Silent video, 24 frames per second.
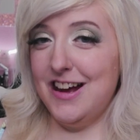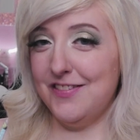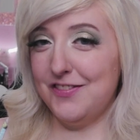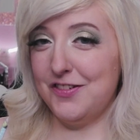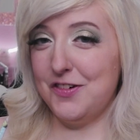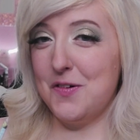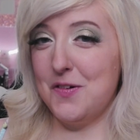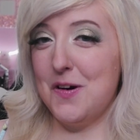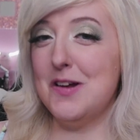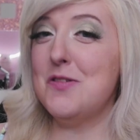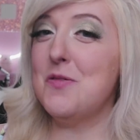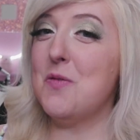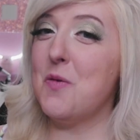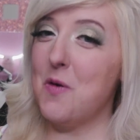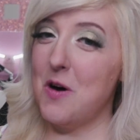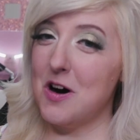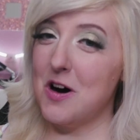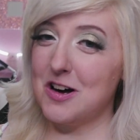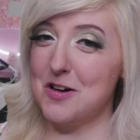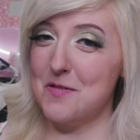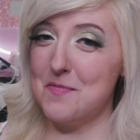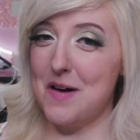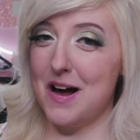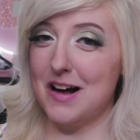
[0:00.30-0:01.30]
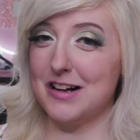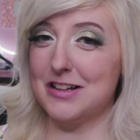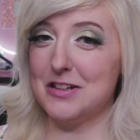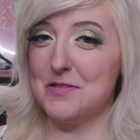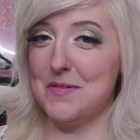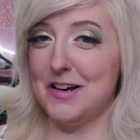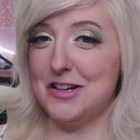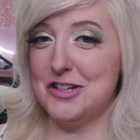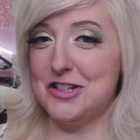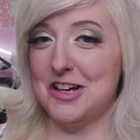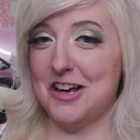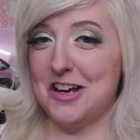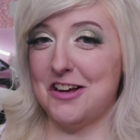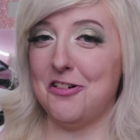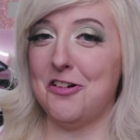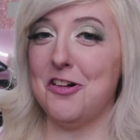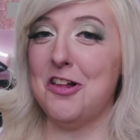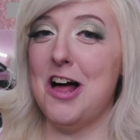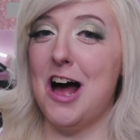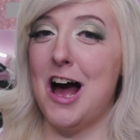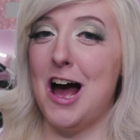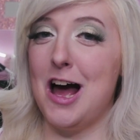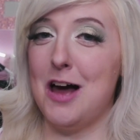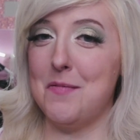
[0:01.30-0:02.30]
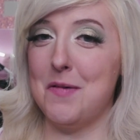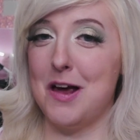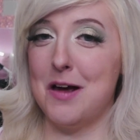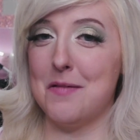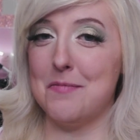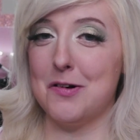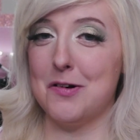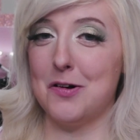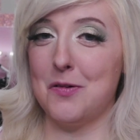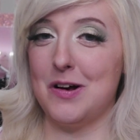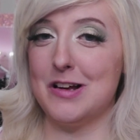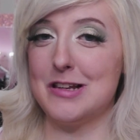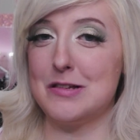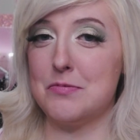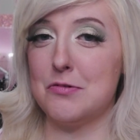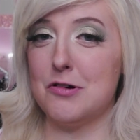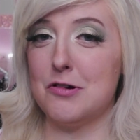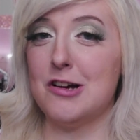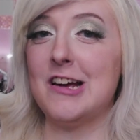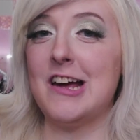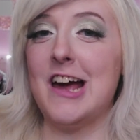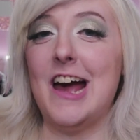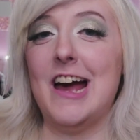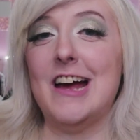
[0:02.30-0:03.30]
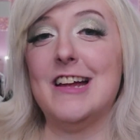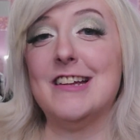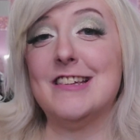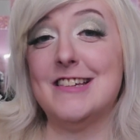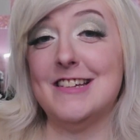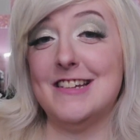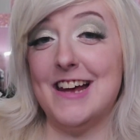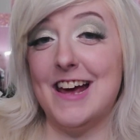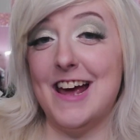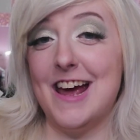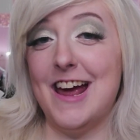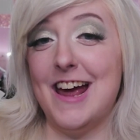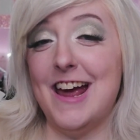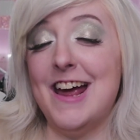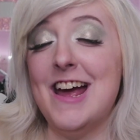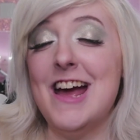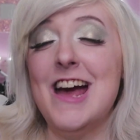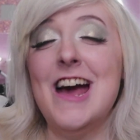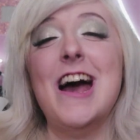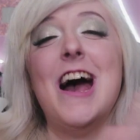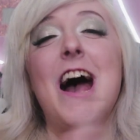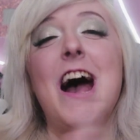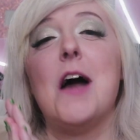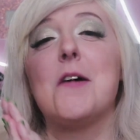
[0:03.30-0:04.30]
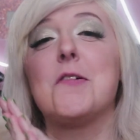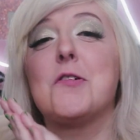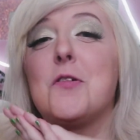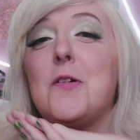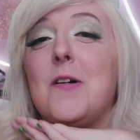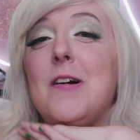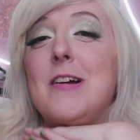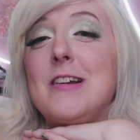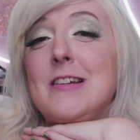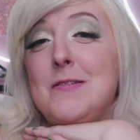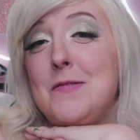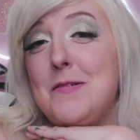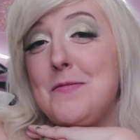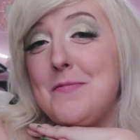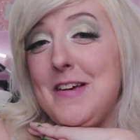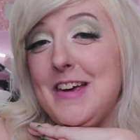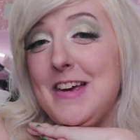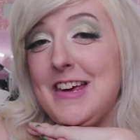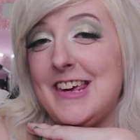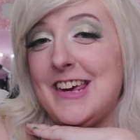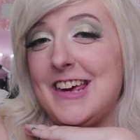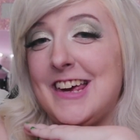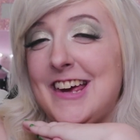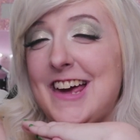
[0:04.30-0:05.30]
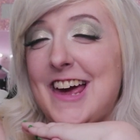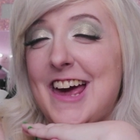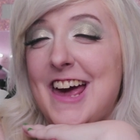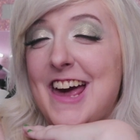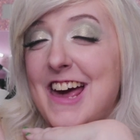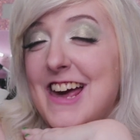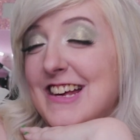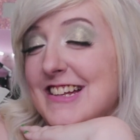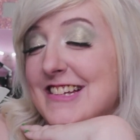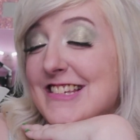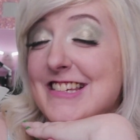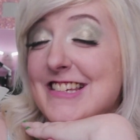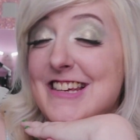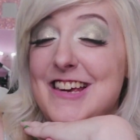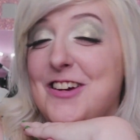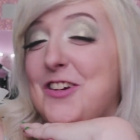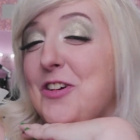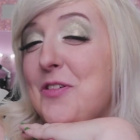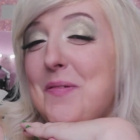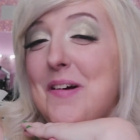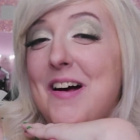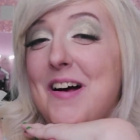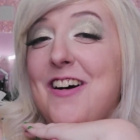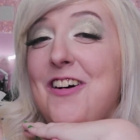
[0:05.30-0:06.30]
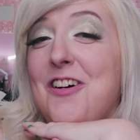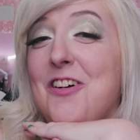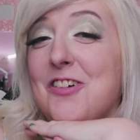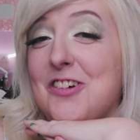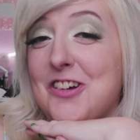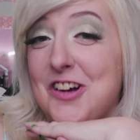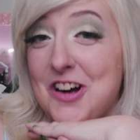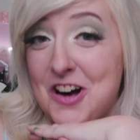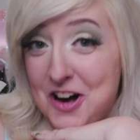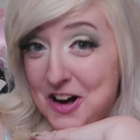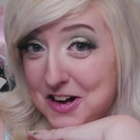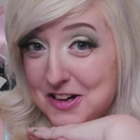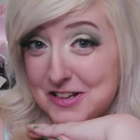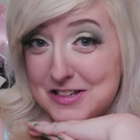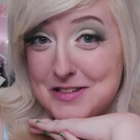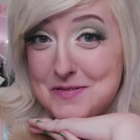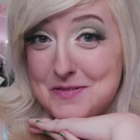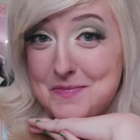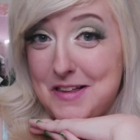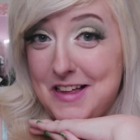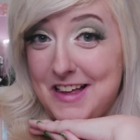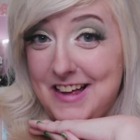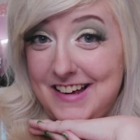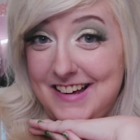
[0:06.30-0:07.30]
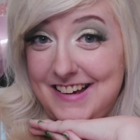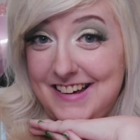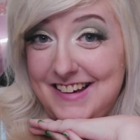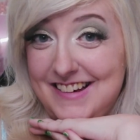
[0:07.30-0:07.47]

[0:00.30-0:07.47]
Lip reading: everyone, welcome back to my channel. I'm Amber Westbrook, and today I'm going to be making a Tinkerbell cosplay.